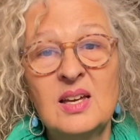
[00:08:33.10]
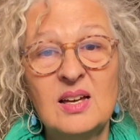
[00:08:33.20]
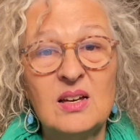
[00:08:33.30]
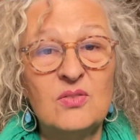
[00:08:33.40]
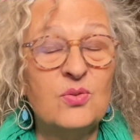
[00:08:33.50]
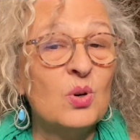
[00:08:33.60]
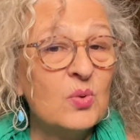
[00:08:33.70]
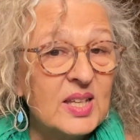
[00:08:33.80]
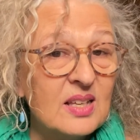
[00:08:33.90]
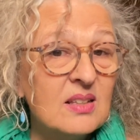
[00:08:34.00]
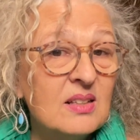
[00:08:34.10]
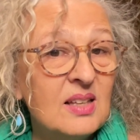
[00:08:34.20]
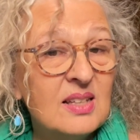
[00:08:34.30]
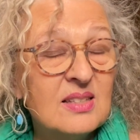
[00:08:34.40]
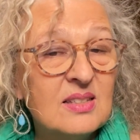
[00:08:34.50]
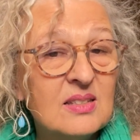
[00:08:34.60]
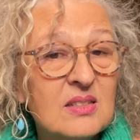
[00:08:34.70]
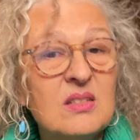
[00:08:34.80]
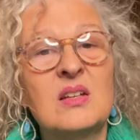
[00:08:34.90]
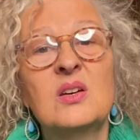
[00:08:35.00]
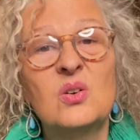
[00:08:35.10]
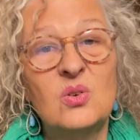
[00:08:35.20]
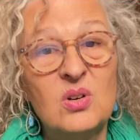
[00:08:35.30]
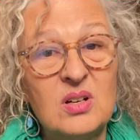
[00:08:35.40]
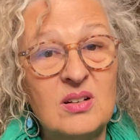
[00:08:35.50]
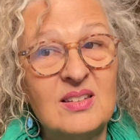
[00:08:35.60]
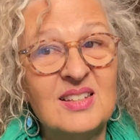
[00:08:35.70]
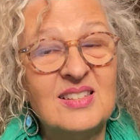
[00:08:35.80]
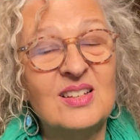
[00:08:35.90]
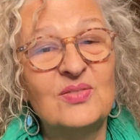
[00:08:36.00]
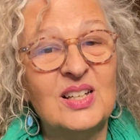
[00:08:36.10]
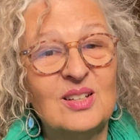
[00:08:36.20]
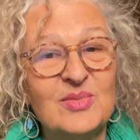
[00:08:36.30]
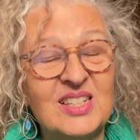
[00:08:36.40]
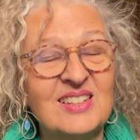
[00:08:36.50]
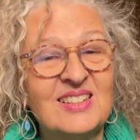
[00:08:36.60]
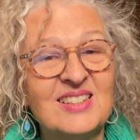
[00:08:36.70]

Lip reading: 4-week classes, or the Self Alchemy